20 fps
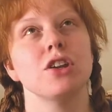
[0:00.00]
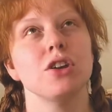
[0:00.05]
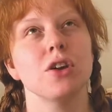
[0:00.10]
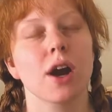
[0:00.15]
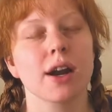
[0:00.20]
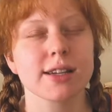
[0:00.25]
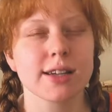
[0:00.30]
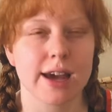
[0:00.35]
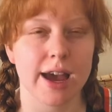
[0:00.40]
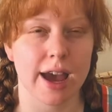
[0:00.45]

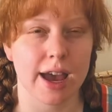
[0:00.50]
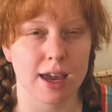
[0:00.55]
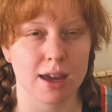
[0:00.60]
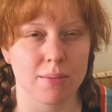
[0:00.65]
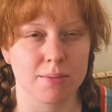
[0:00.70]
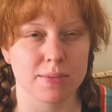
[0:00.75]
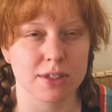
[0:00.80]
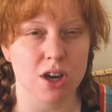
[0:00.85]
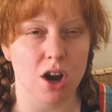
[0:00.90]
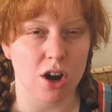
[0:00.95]
York
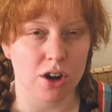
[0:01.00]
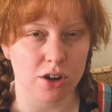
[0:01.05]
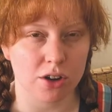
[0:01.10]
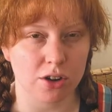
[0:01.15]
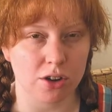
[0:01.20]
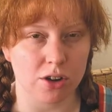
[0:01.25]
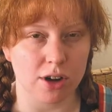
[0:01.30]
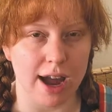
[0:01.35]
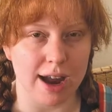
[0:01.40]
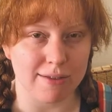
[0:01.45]
Times
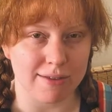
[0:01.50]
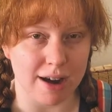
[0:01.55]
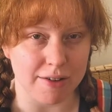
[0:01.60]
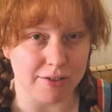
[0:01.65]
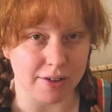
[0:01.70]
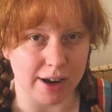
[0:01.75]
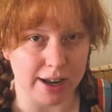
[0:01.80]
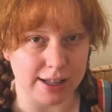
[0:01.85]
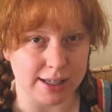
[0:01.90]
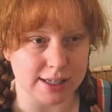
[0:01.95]
article I
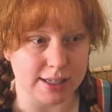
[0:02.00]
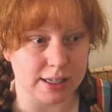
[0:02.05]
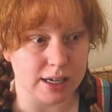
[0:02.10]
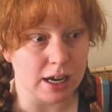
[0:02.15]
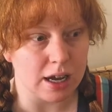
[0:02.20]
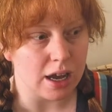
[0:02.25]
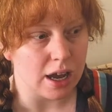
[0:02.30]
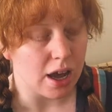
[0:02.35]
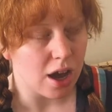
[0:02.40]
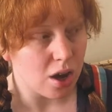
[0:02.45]
referenced
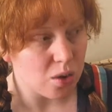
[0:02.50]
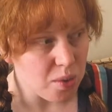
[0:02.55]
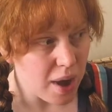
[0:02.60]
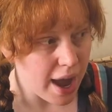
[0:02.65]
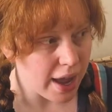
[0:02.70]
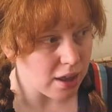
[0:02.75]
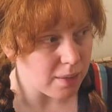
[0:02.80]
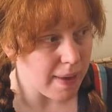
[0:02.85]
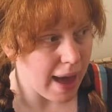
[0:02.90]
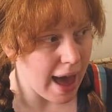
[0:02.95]
a
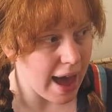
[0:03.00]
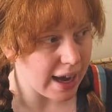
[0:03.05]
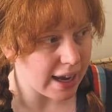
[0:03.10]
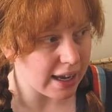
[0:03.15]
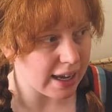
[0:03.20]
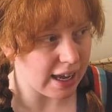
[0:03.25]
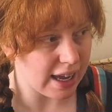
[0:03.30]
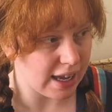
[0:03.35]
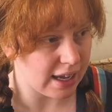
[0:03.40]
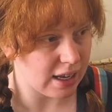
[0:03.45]
while
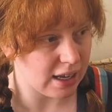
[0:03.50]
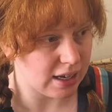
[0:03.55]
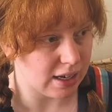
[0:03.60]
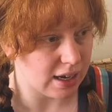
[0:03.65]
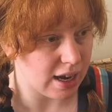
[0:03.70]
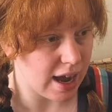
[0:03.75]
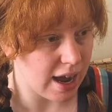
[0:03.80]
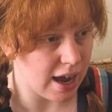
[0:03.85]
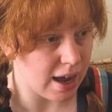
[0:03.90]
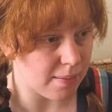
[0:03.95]
back
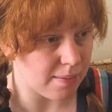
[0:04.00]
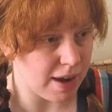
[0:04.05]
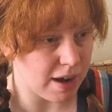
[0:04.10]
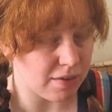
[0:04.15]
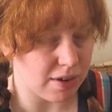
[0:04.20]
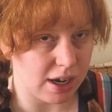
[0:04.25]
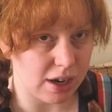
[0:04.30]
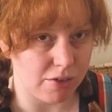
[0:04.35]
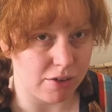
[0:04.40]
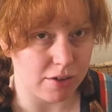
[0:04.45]
in my
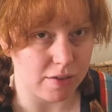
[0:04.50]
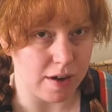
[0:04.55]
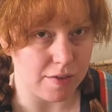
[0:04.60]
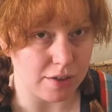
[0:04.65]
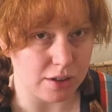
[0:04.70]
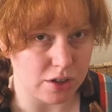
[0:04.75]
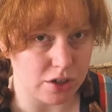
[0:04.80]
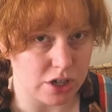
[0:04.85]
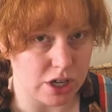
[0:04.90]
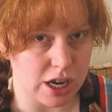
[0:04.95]
Reading for
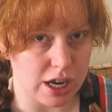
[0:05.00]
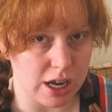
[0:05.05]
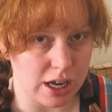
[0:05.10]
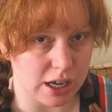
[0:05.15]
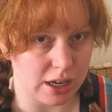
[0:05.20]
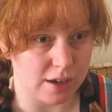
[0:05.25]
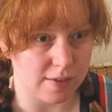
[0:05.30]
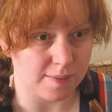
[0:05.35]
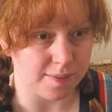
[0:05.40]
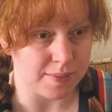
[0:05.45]

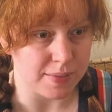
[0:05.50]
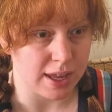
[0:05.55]
Revolution